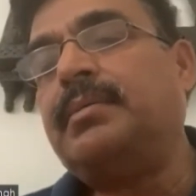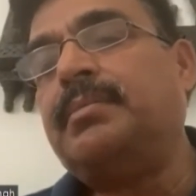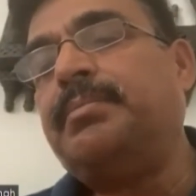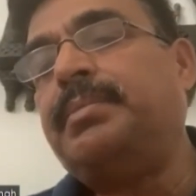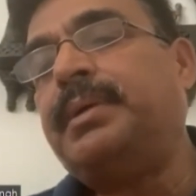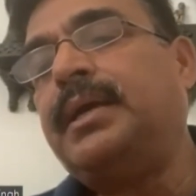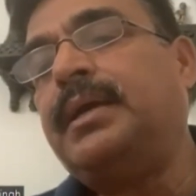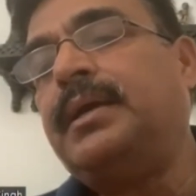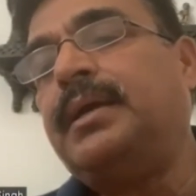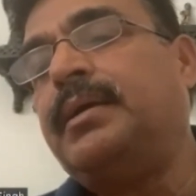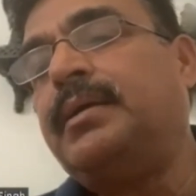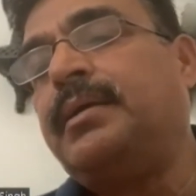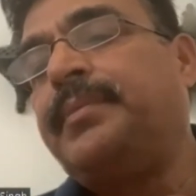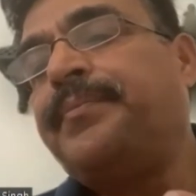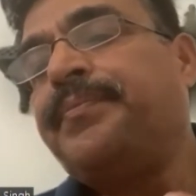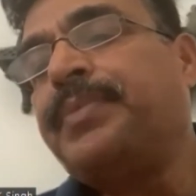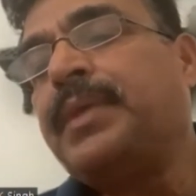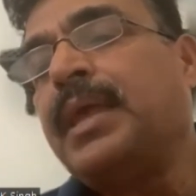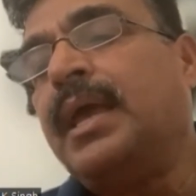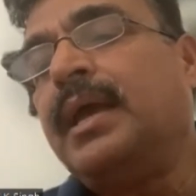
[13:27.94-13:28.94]
we
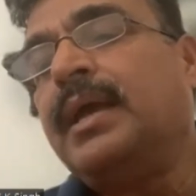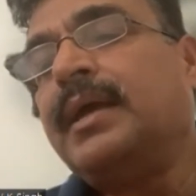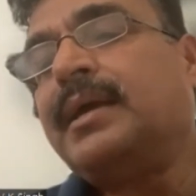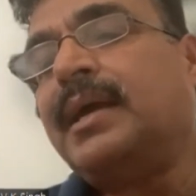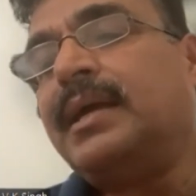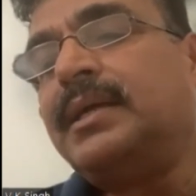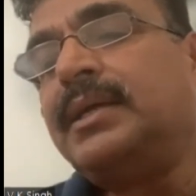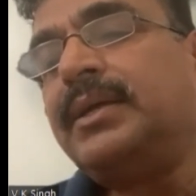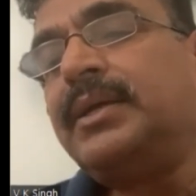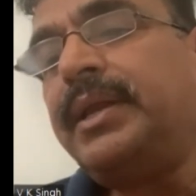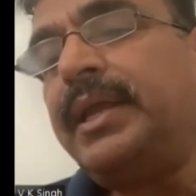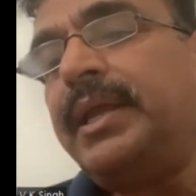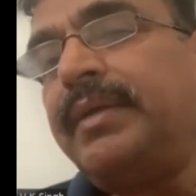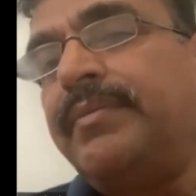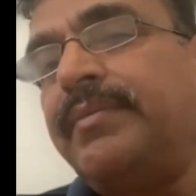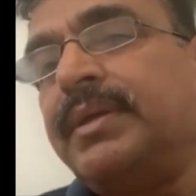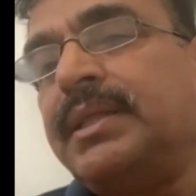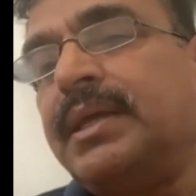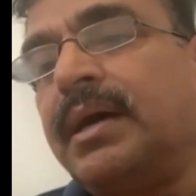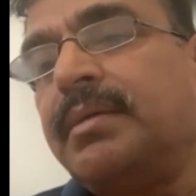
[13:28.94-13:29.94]
continuing
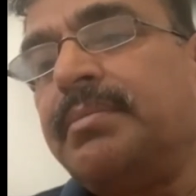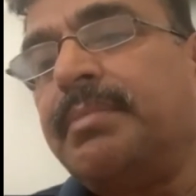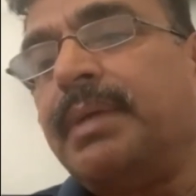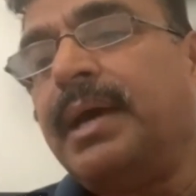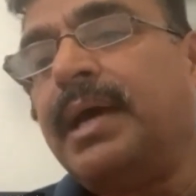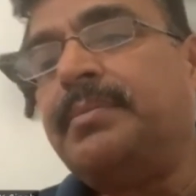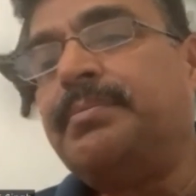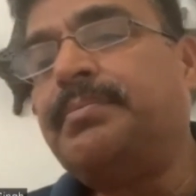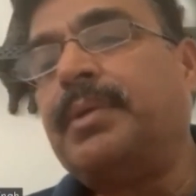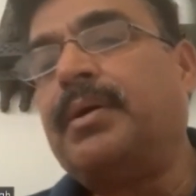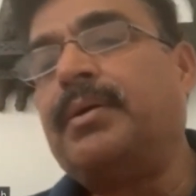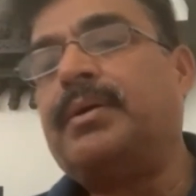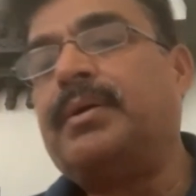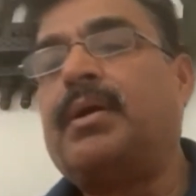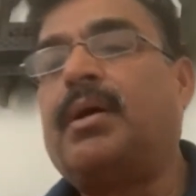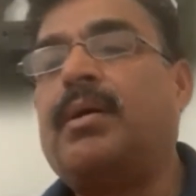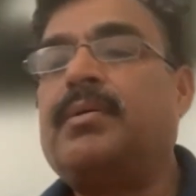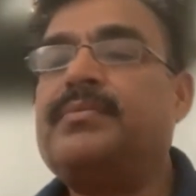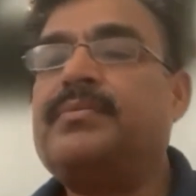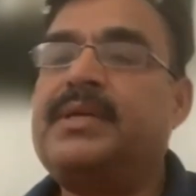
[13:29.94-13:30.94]
with our manpower
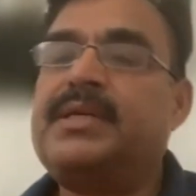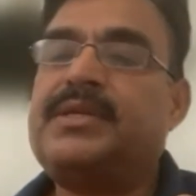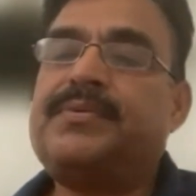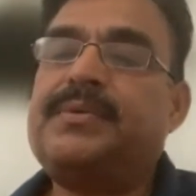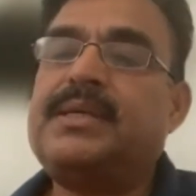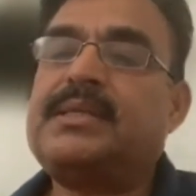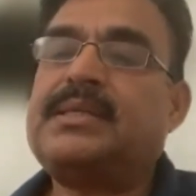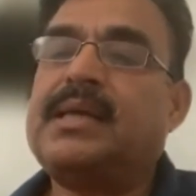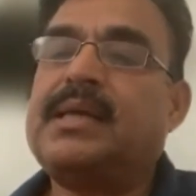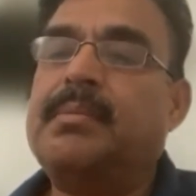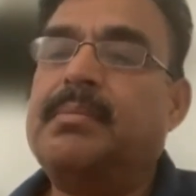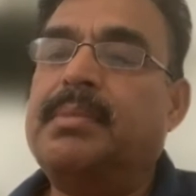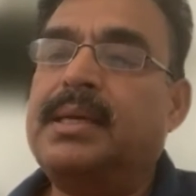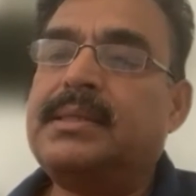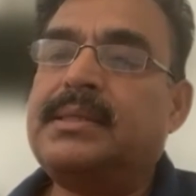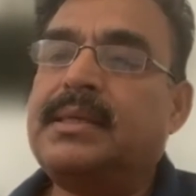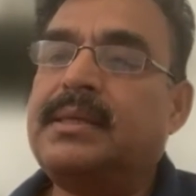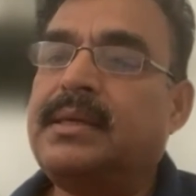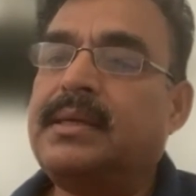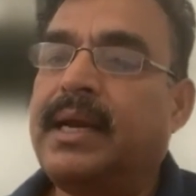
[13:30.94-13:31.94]
norm, which we
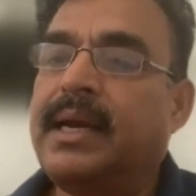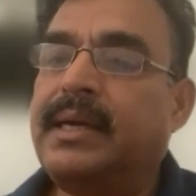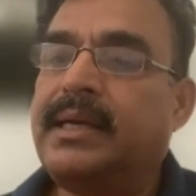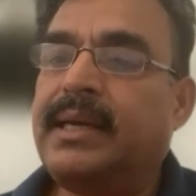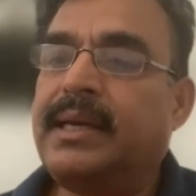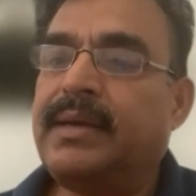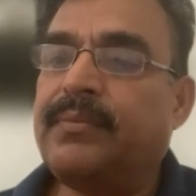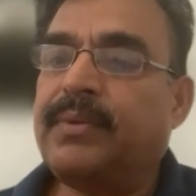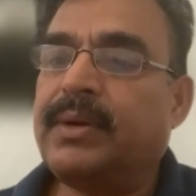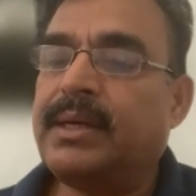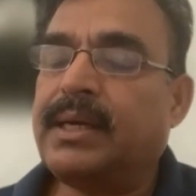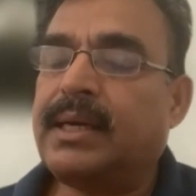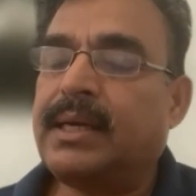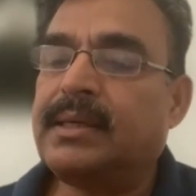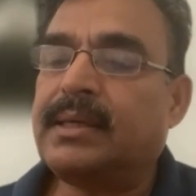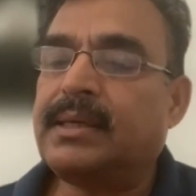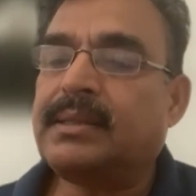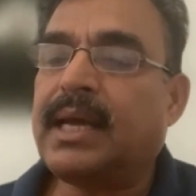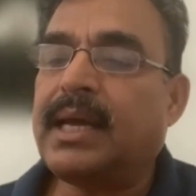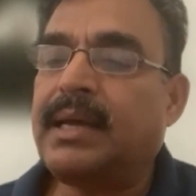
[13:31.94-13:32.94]
established in 91 at
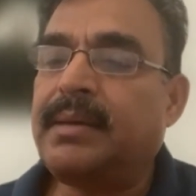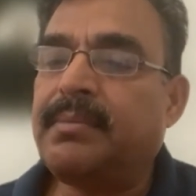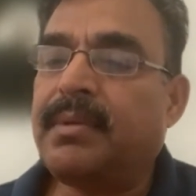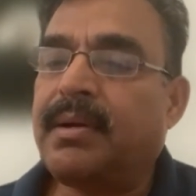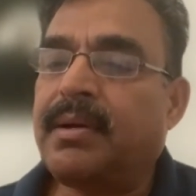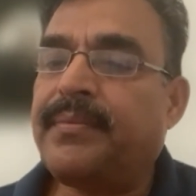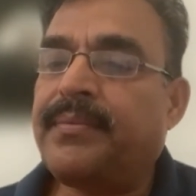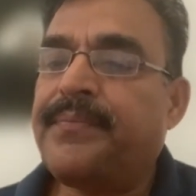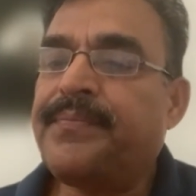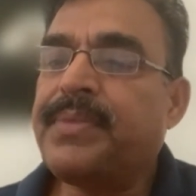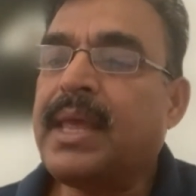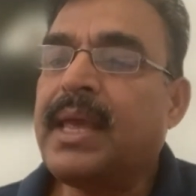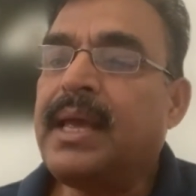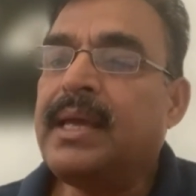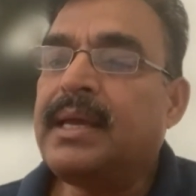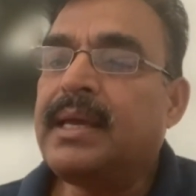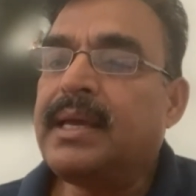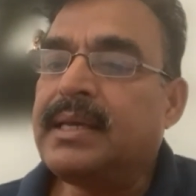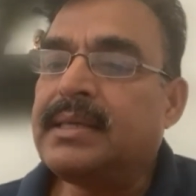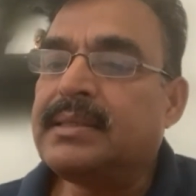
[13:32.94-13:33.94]
the time of
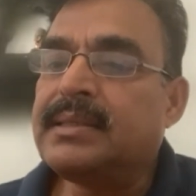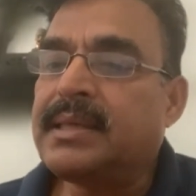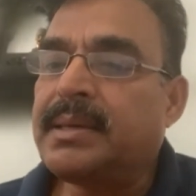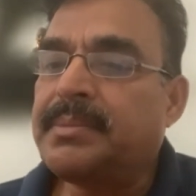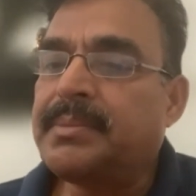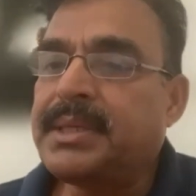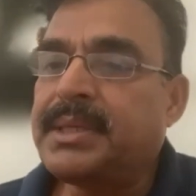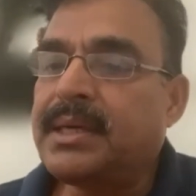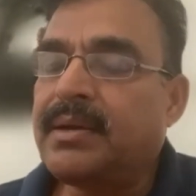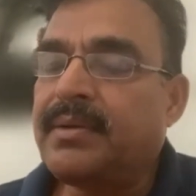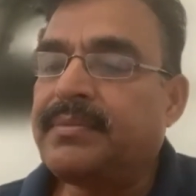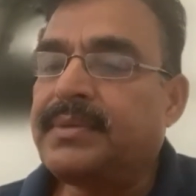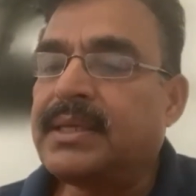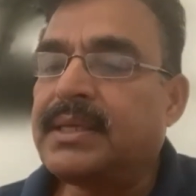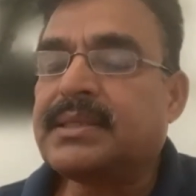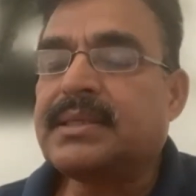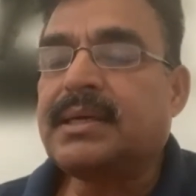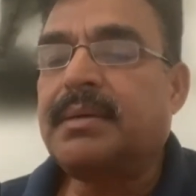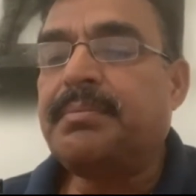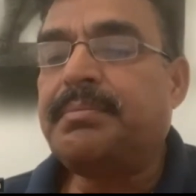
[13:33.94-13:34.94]
inception of
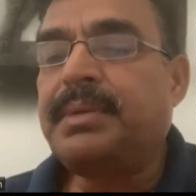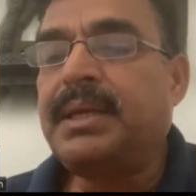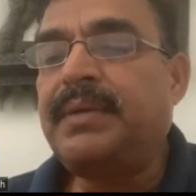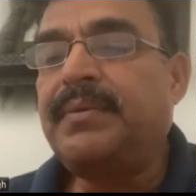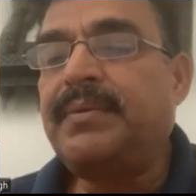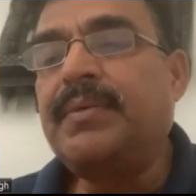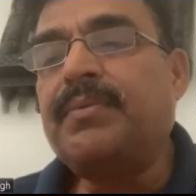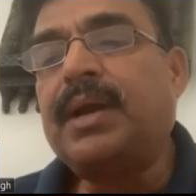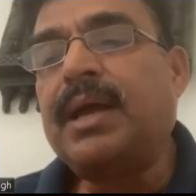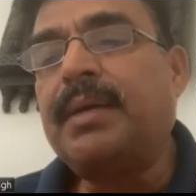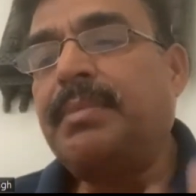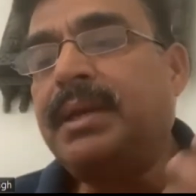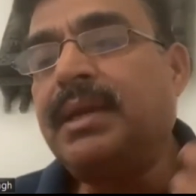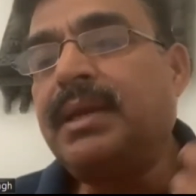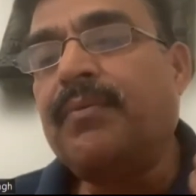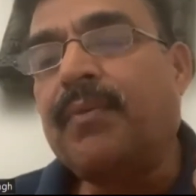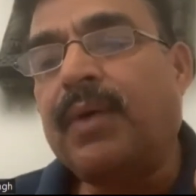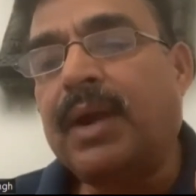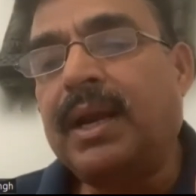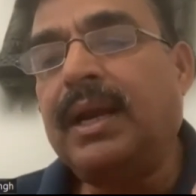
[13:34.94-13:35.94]
this company, we would have been a
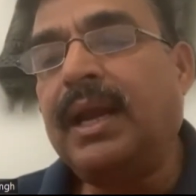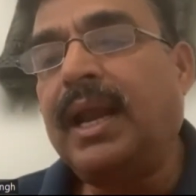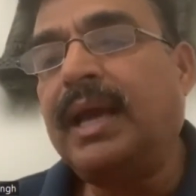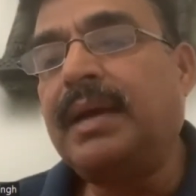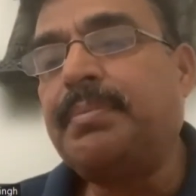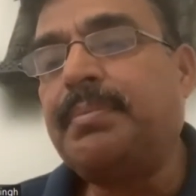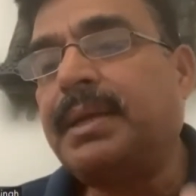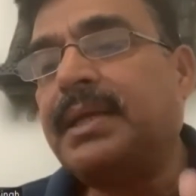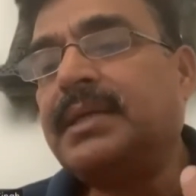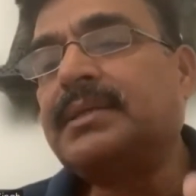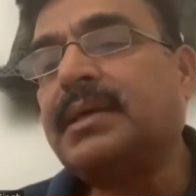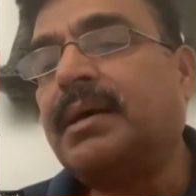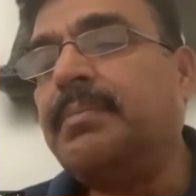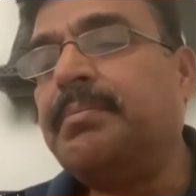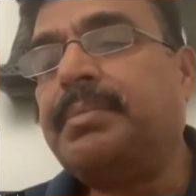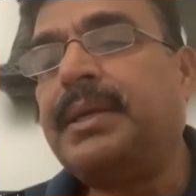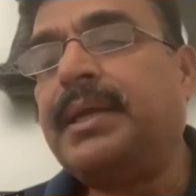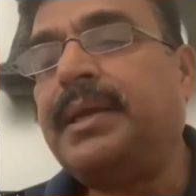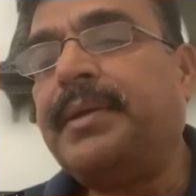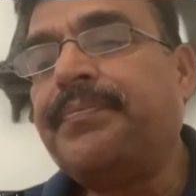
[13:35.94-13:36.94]
1 lakh plus
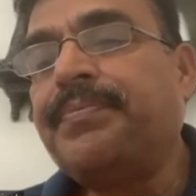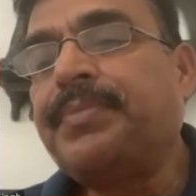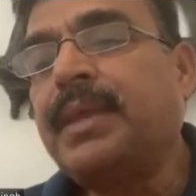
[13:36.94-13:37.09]
company.